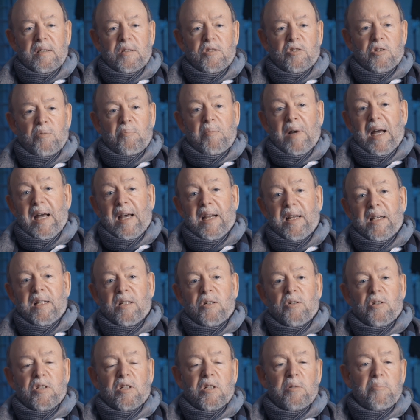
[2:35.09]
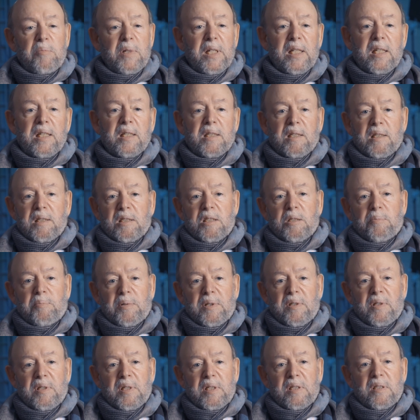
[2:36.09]
dramatic or comedic
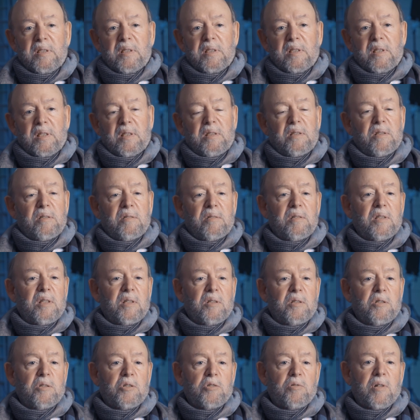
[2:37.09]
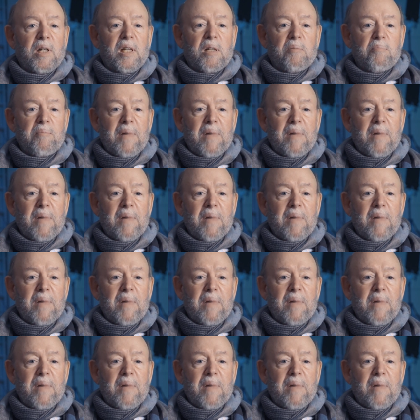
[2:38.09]
experience that, you know, you try to